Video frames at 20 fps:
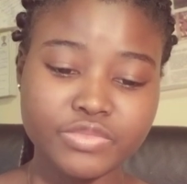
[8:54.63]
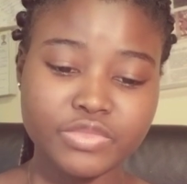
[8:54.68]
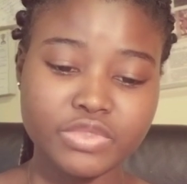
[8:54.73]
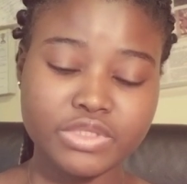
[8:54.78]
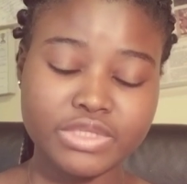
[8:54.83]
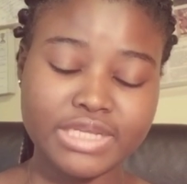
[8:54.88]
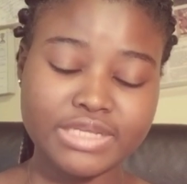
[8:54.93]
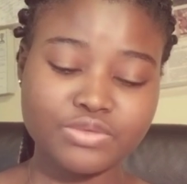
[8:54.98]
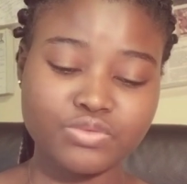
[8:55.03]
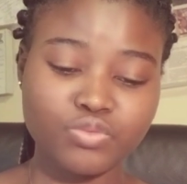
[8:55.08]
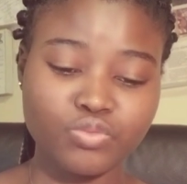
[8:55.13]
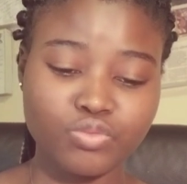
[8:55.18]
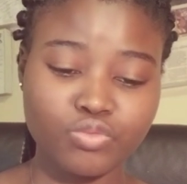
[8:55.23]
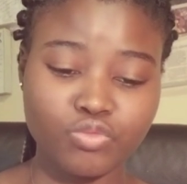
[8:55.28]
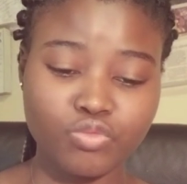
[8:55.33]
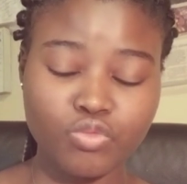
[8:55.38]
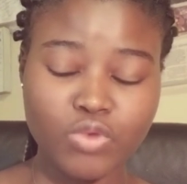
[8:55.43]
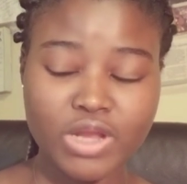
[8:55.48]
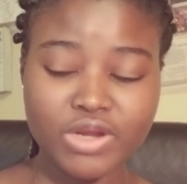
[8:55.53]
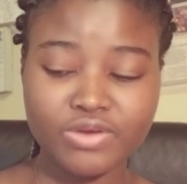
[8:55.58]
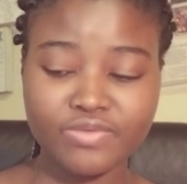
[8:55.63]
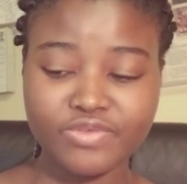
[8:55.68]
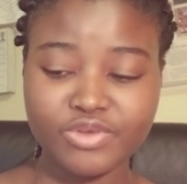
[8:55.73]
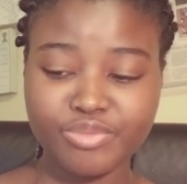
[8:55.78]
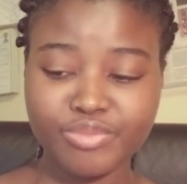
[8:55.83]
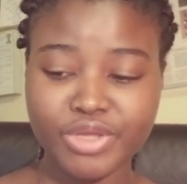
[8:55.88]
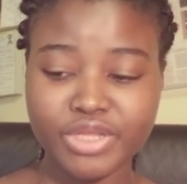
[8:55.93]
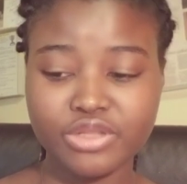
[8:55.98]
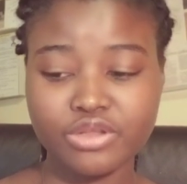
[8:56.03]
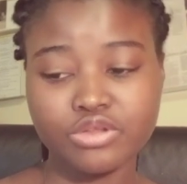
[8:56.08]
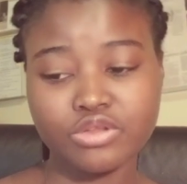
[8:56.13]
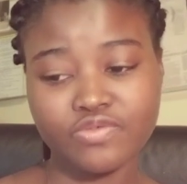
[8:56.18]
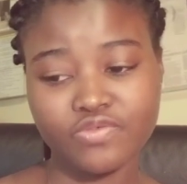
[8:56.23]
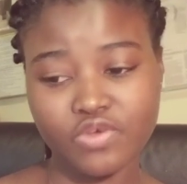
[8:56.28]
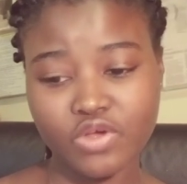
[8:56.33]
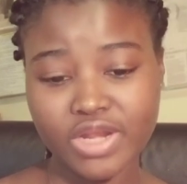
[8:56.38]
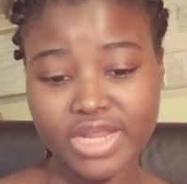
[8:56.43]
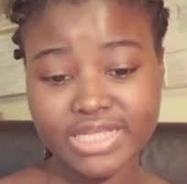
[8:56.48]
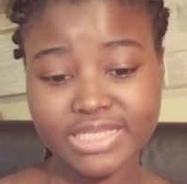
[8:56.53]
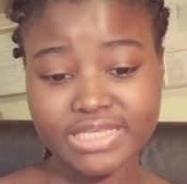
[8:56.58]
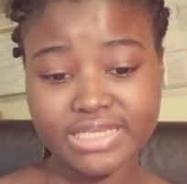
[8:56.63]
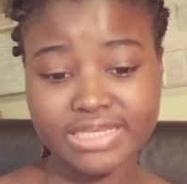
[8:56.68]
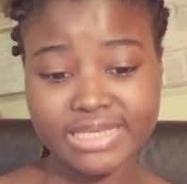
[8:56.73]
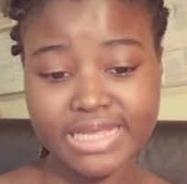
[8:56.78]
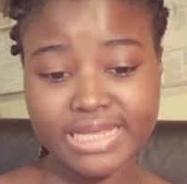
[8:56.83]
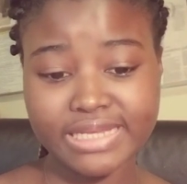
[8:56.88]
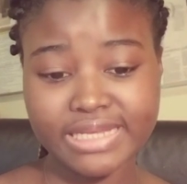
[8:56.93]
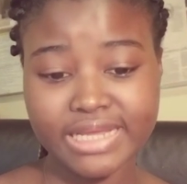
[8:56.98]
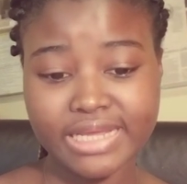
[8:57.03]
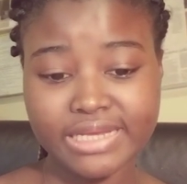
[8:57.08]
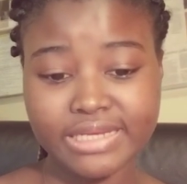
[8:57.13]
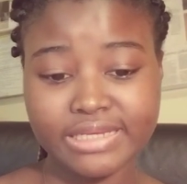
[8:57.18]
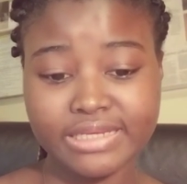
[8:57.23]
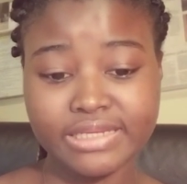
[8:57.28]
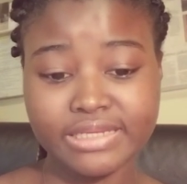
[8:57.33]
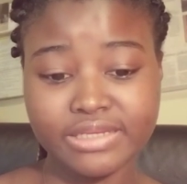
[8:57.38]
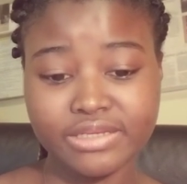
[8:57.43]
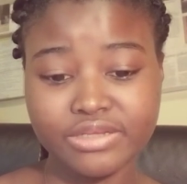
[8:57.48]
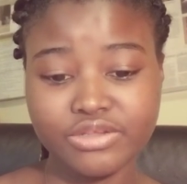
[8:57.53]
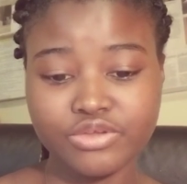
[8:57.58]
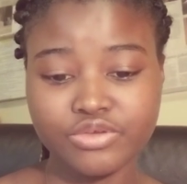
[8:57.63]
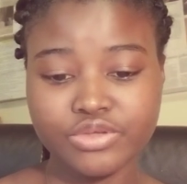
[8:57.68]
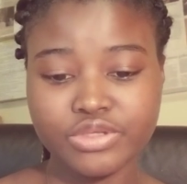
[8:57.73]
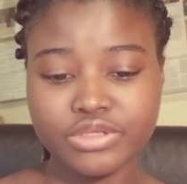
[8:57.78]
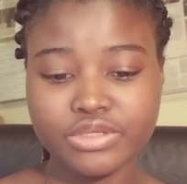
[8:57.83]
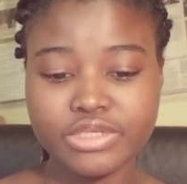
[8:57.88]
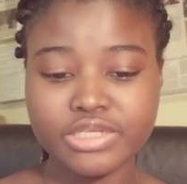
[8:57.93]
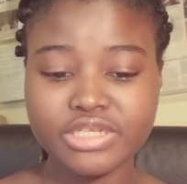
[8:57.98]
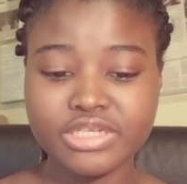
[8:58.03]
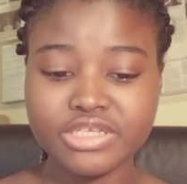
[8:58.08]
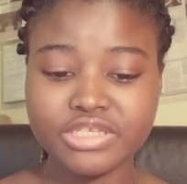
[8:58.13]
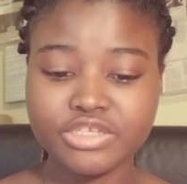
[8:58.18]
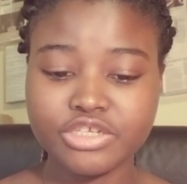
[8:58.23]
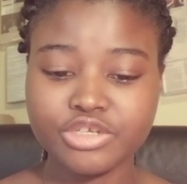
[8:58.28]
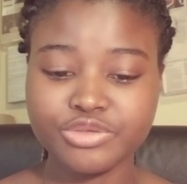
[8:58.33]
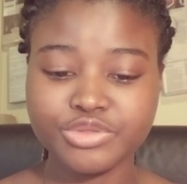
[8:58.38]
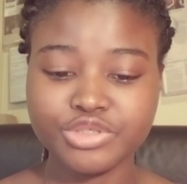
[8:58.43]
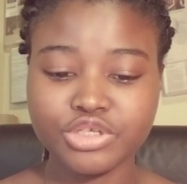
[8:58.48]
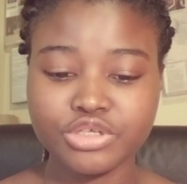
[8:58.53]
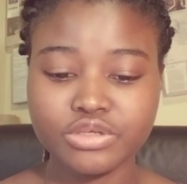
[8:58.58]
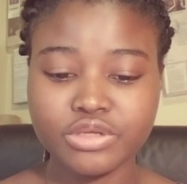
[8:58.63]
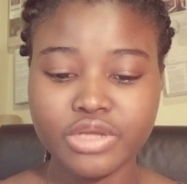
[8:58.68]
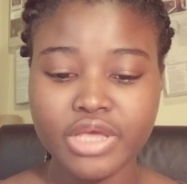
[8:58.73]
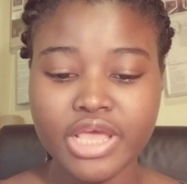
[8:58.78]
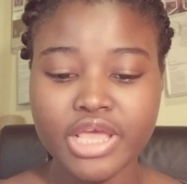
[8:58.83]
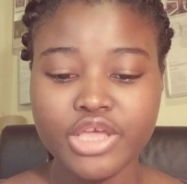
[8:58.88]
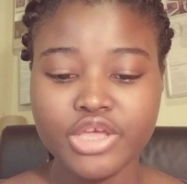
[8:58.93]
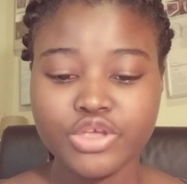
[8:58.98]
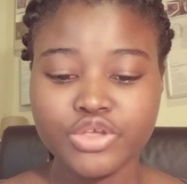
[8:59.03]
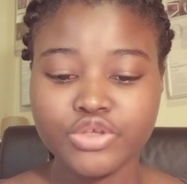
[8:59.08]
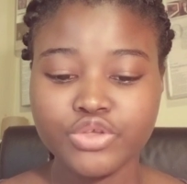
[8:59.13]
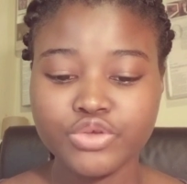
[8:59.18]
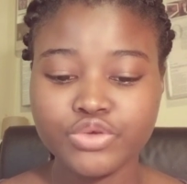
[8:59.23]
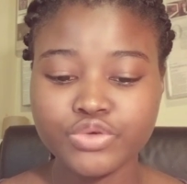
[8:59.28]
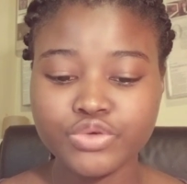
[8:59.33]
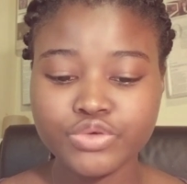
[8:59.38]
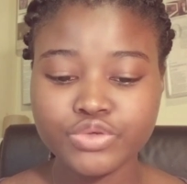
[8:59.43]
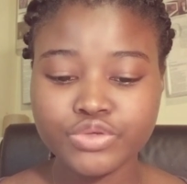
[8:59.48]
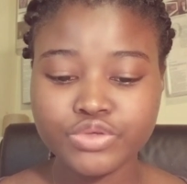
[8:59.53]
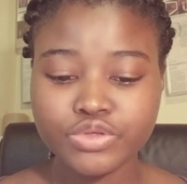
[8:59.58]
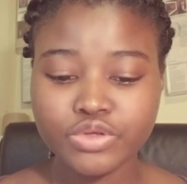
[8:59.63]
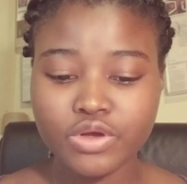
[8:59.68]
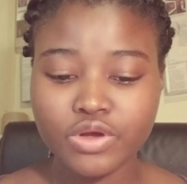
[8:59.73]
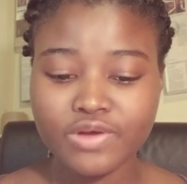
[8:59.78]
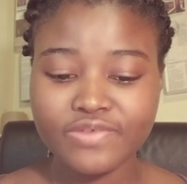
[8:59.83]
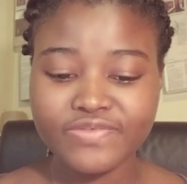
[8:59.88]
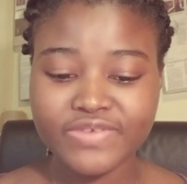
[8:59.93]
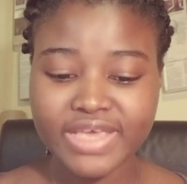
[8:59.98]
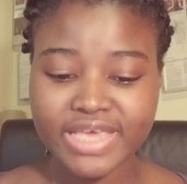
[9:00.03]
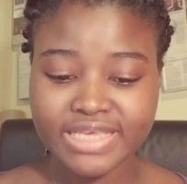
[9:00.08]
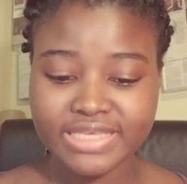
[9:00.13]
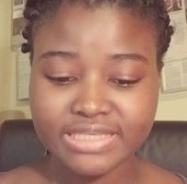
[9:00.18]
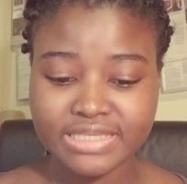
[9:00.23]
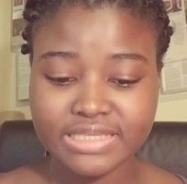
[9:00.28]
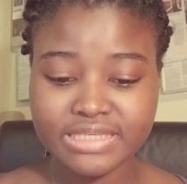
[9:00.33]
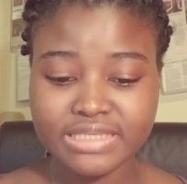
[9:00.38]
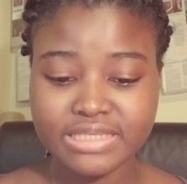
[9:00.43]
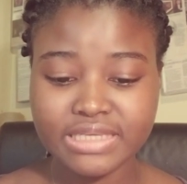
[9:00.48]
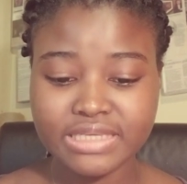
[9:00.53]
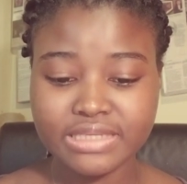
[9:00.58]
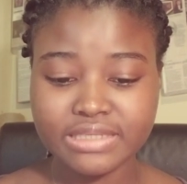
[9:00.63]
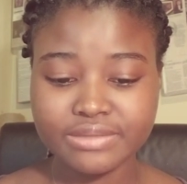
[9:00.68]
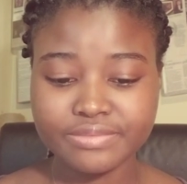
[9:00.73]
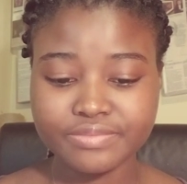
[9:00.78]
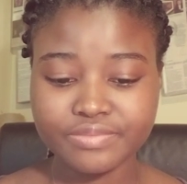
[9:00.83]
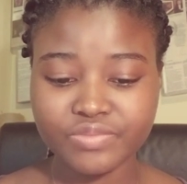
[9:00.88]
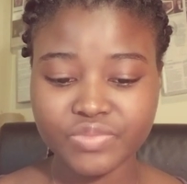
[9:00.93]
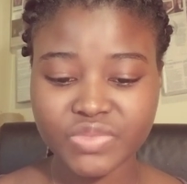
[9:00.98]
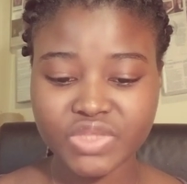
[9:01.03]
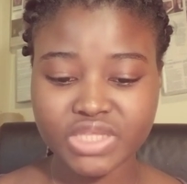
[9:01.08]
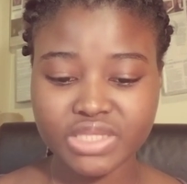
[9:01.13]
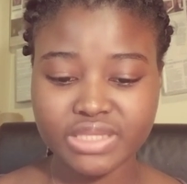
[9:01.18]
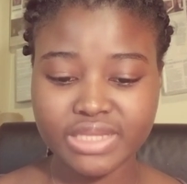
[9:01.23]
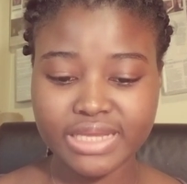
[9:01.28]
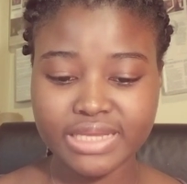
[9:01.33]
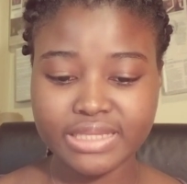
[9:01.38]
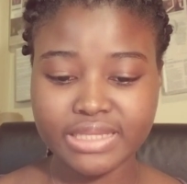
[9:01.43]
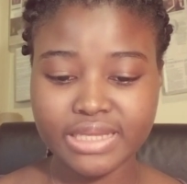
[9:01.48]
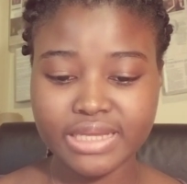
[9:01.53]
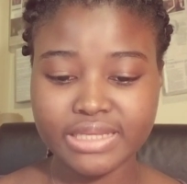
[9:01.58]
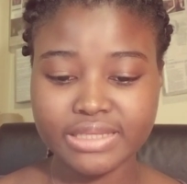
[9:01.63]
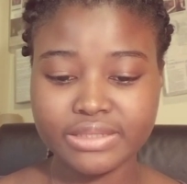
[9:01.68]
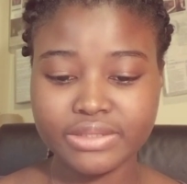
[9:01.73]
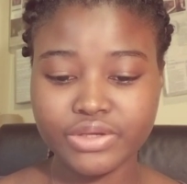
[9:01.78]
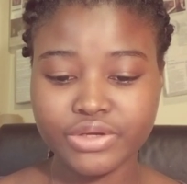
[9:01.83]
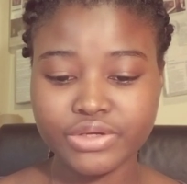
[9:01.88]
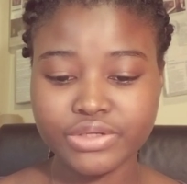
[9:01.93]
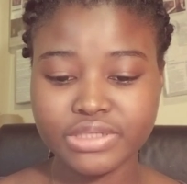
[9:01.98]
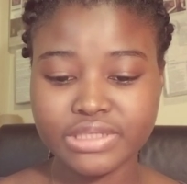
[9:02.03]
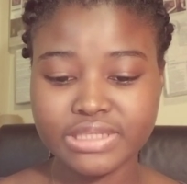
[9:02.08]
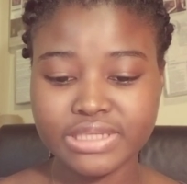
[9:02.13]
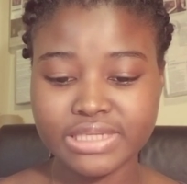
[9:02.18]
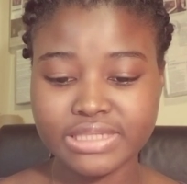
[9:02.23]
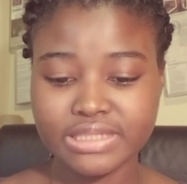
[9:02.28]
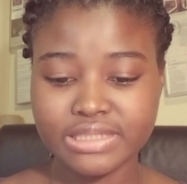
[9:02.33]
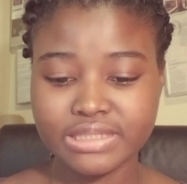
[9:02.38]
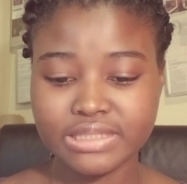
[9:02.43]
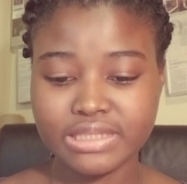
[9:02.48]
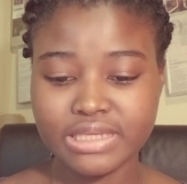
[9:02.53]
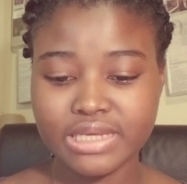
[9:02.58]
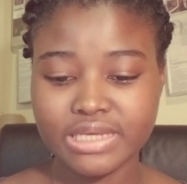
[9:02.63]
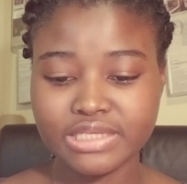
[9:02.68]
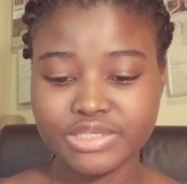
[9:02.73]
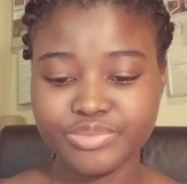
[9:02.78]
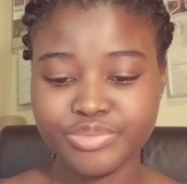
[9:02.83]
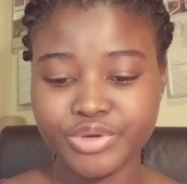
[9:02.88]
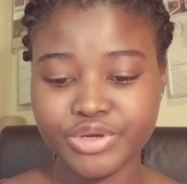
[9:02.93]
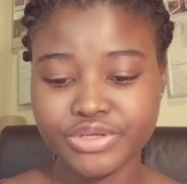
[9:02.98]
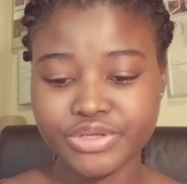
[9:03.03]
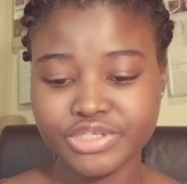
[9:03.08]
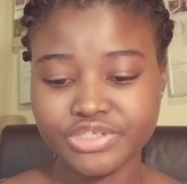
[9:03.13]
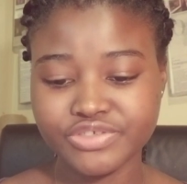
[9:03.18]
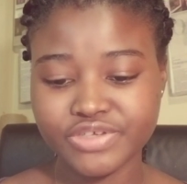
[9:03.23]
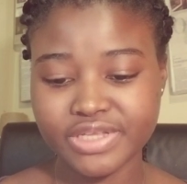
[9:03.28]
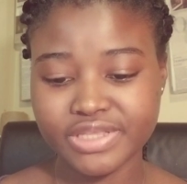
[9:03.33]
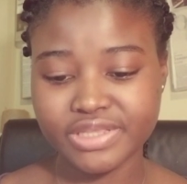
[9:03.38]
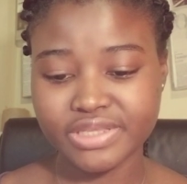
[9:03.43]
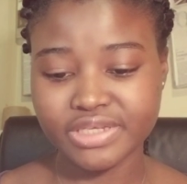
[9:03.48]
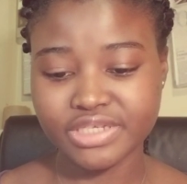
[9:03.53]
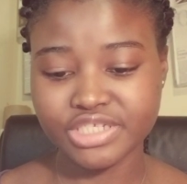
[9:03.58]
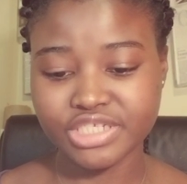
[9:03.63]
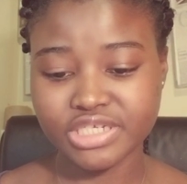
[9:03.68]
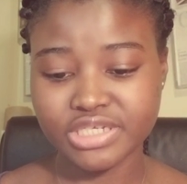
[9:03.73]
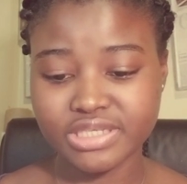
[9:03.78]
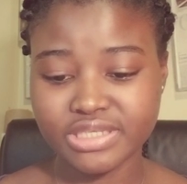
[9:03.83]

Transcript: that's one of the methods of collecting data. The description, use of existing data, dirt statistics, birth strategy,